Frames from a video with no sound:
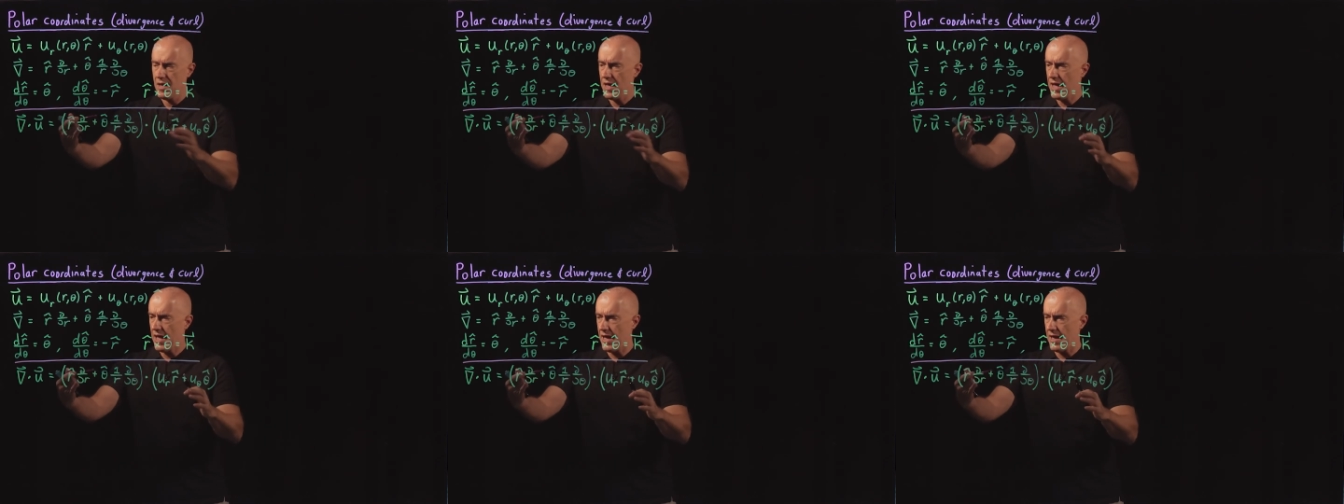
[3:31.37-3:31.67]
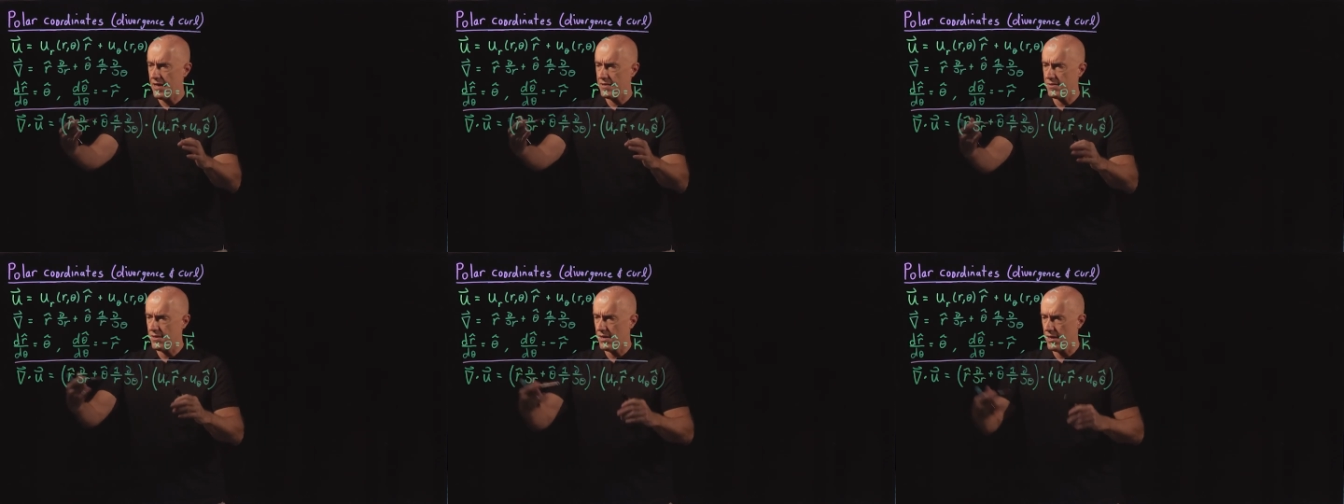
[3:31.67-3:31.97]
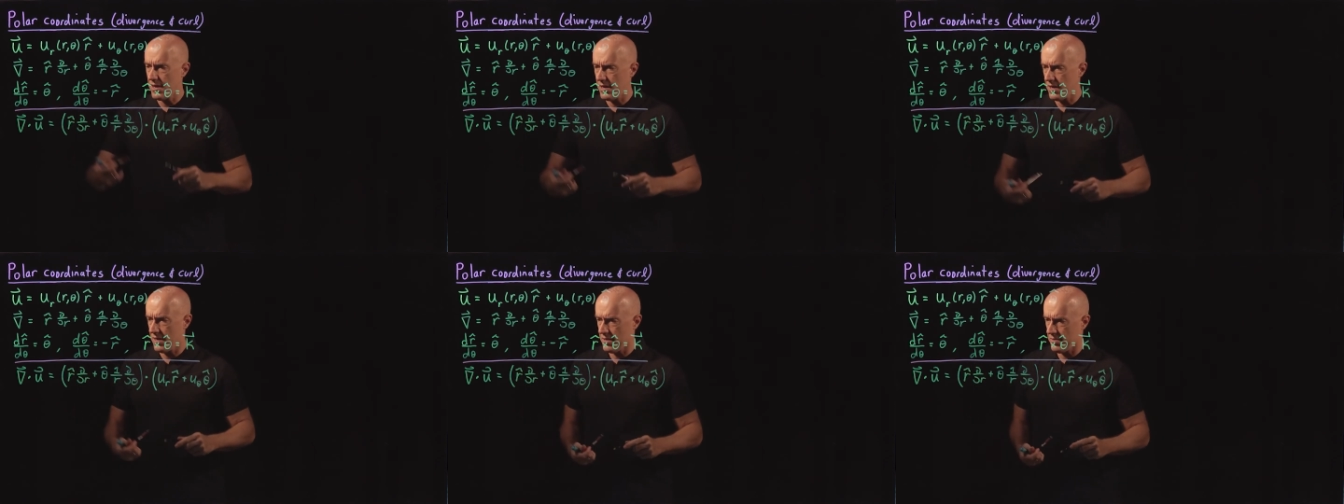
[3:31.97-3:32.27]
And
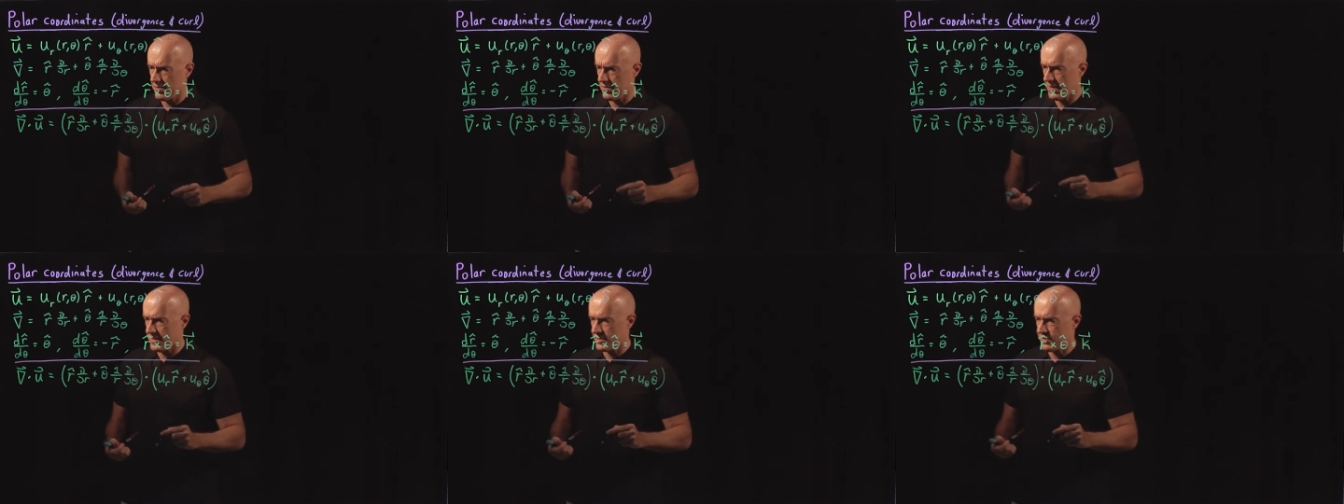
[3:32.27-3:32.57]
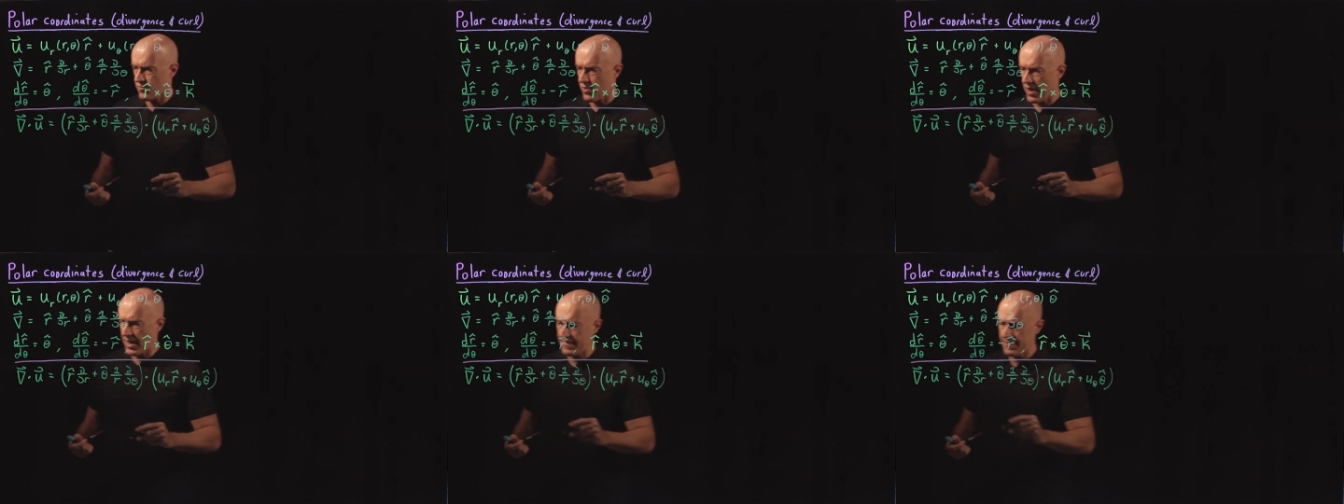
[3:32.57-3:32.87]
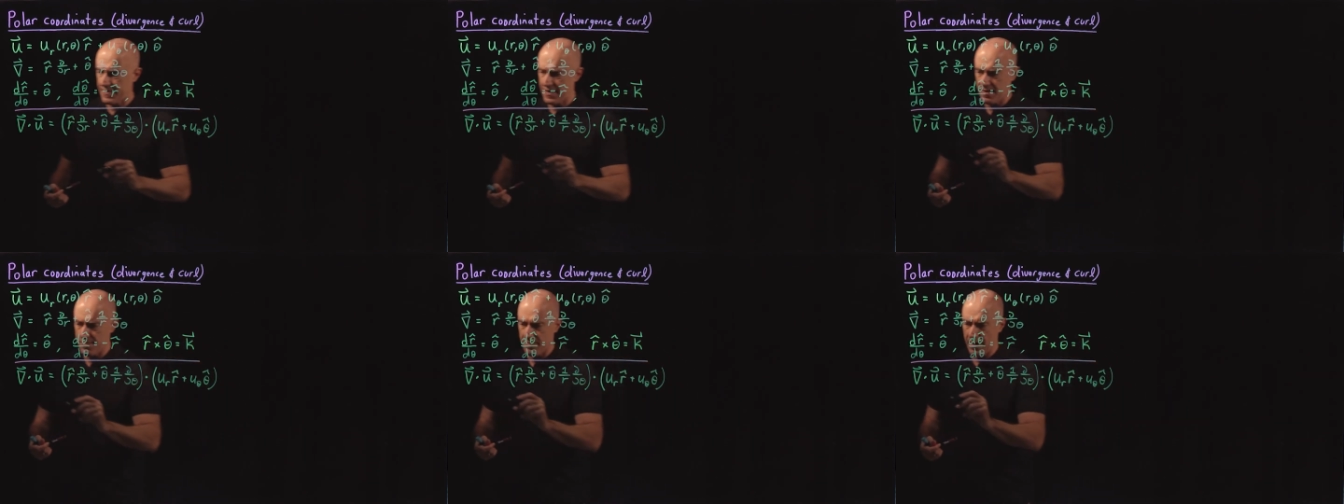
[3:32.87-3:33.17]
let's write
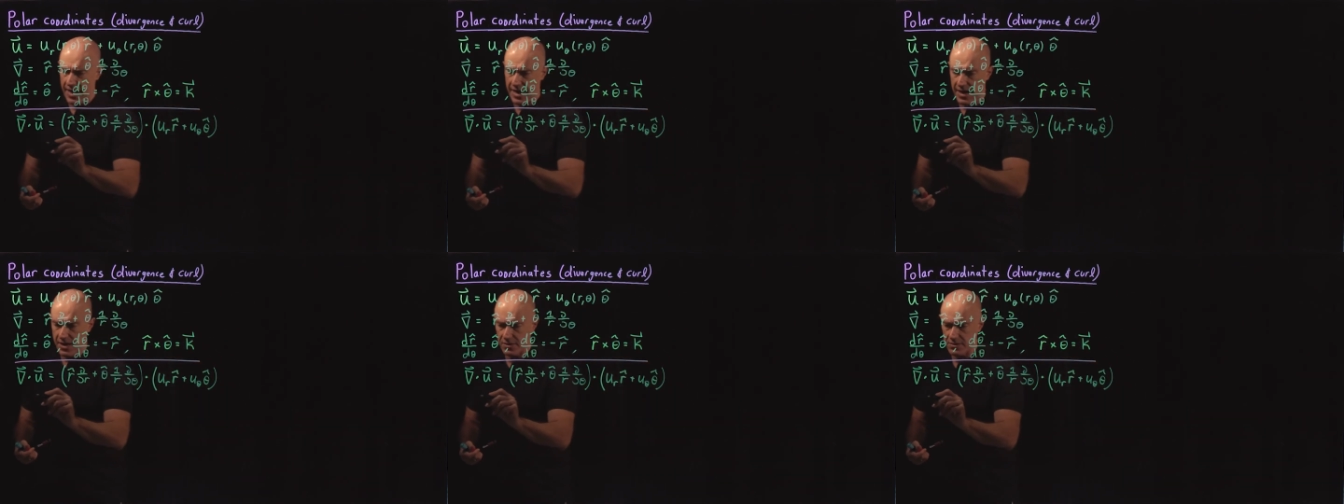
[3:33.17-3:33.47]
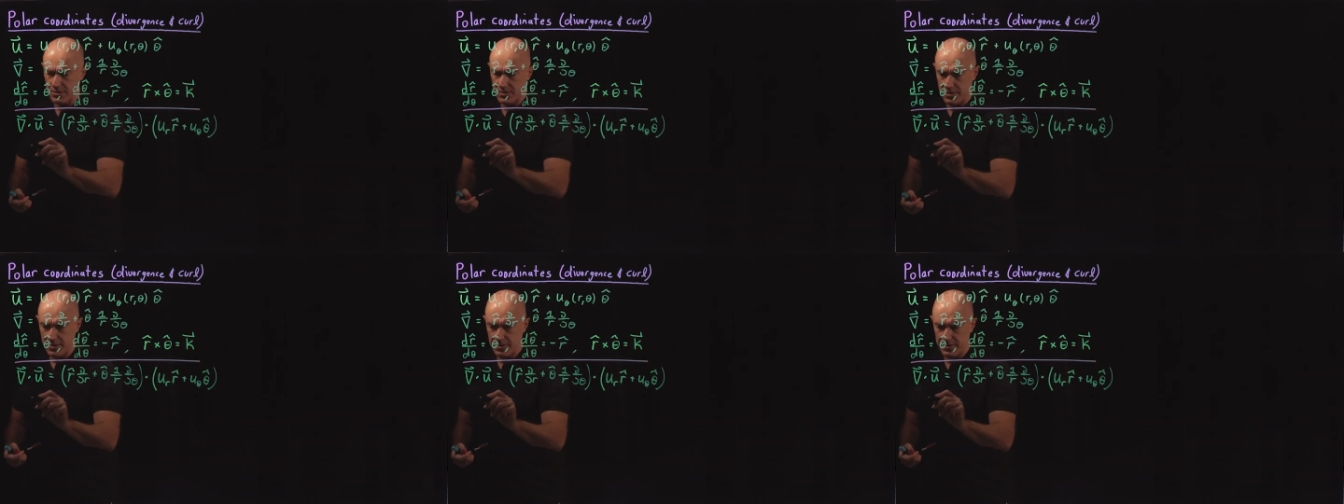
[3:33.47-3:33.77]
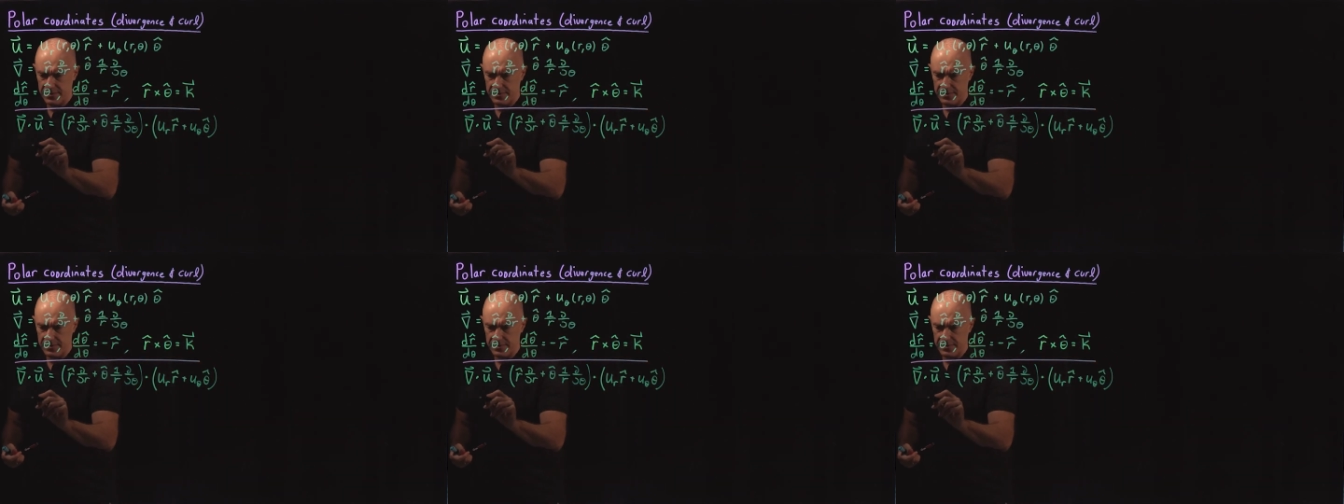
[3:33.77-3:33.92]
them out.